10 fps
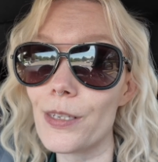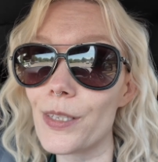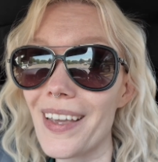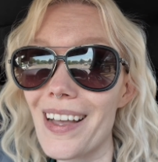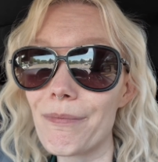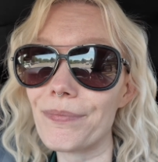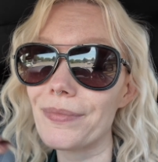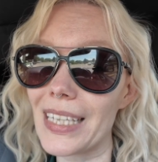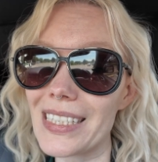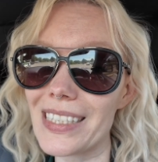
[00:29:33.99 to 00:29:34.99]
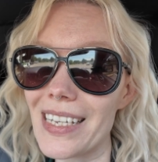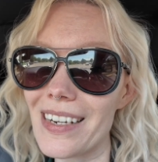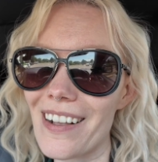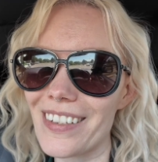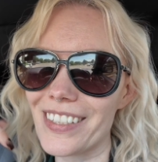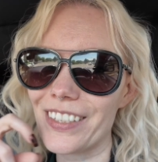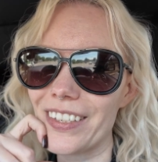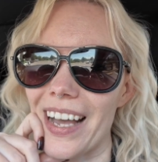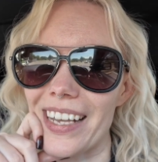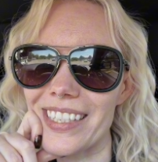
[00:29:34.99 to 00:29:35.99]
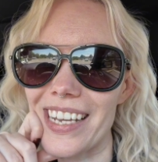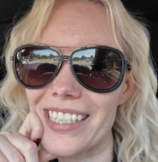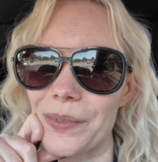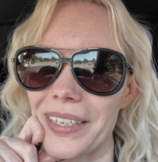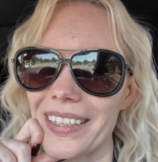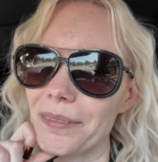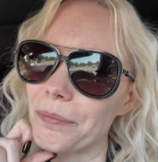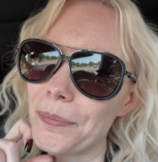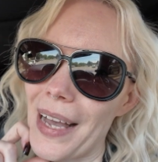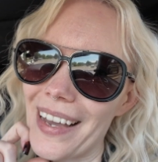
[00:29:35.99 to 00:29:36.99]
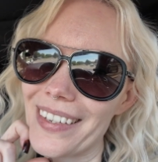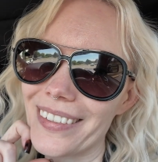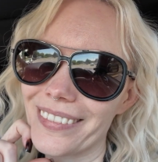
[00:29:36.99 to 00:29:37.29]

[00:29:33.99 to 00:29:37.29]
So yep, that's it. I'll see you guys next week. Bye.